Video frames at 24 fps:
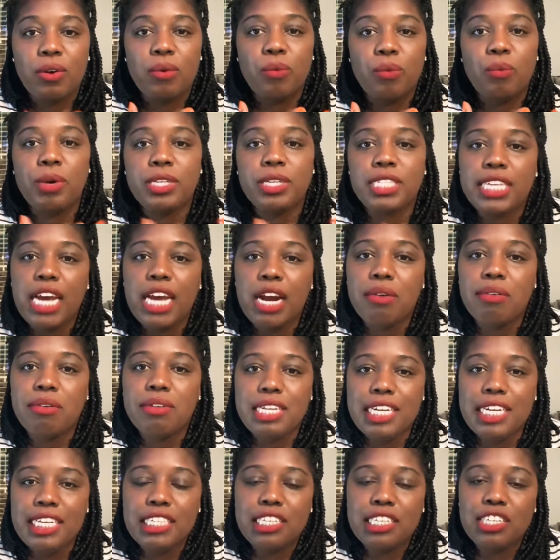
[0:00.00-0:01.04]
once I
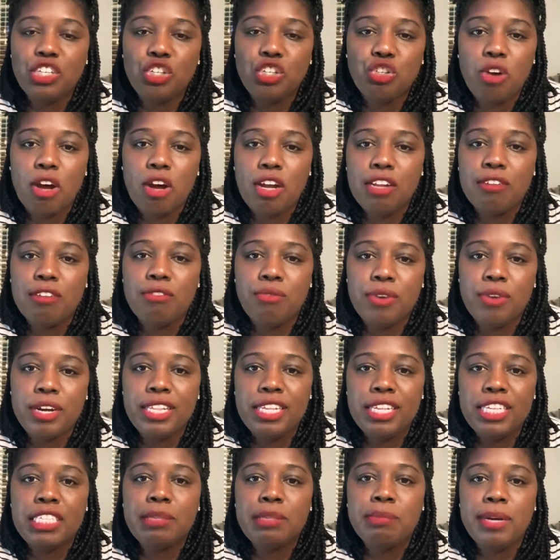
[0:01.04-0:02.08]
released control of
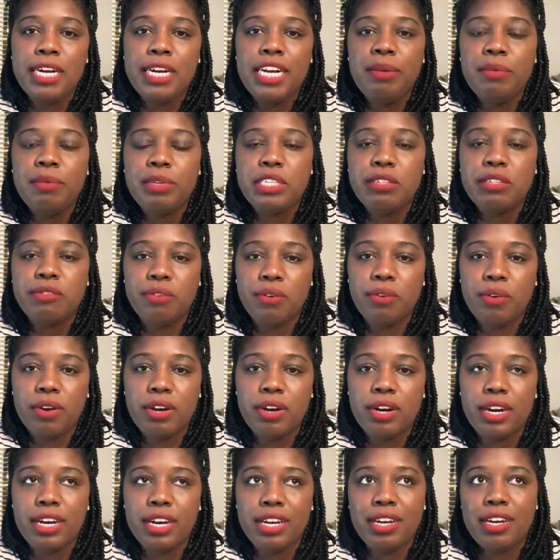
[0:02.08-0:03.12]
what this money was
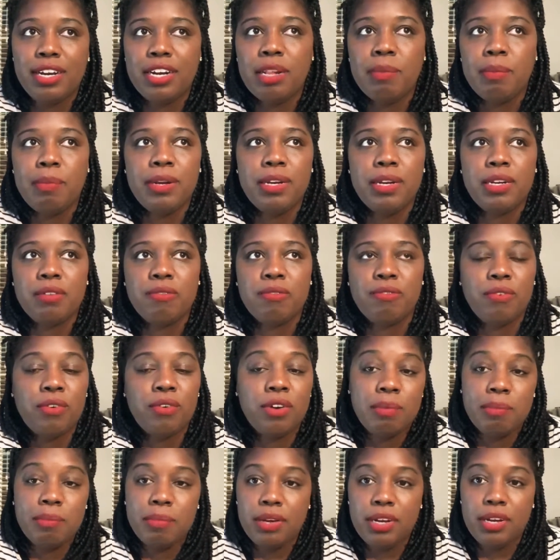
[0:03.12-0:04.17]
for, it could have been for
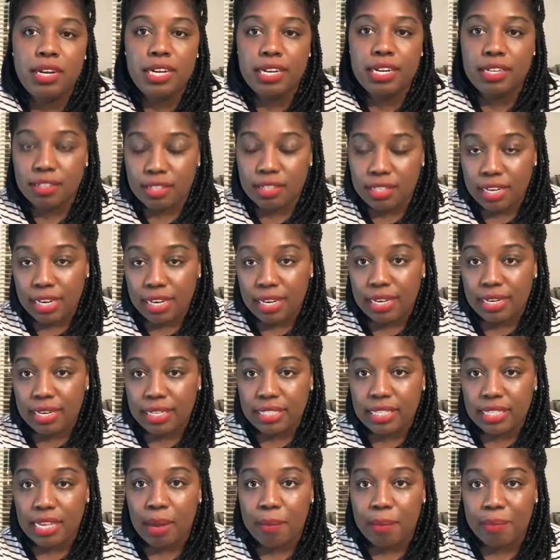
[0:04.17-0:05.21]
a million other things,
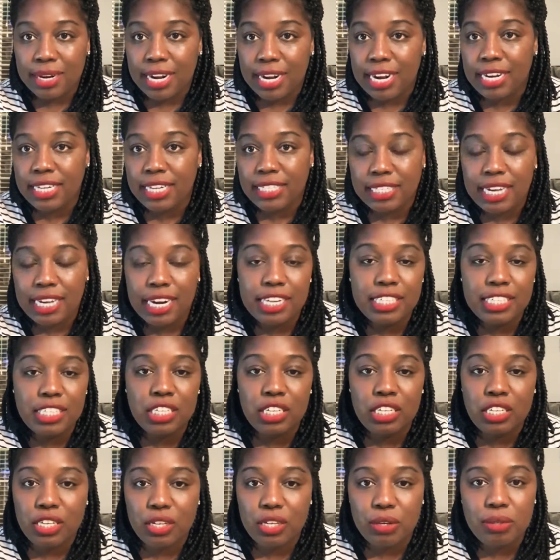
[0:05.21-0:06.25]
but I decided
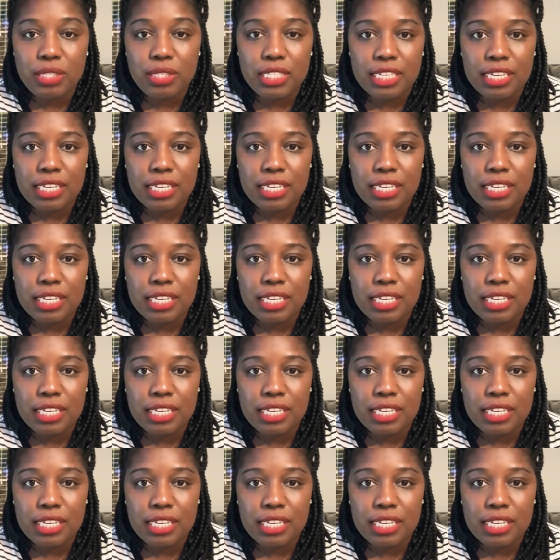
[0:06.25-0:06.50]
to use